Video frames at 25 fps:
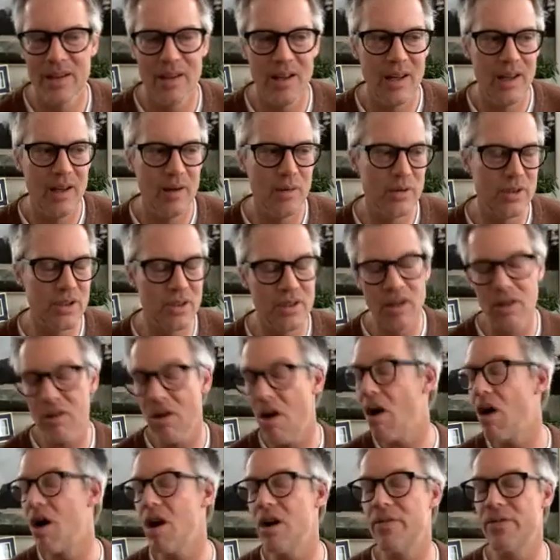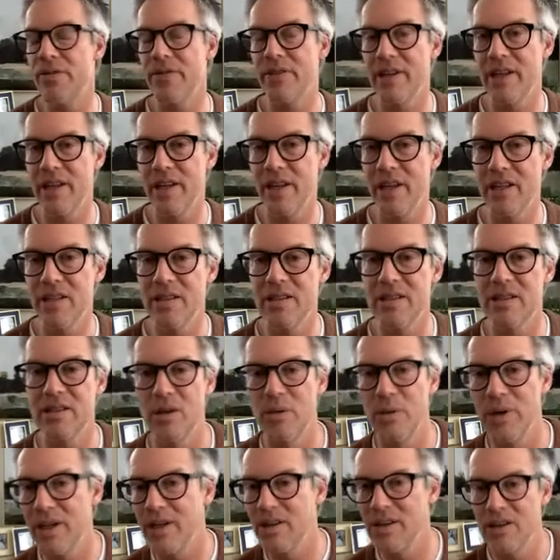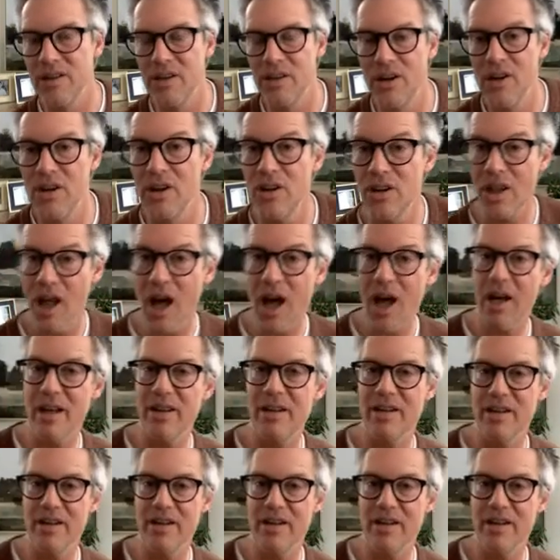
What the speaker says: It was a little hard for the kids, so we learned a lot.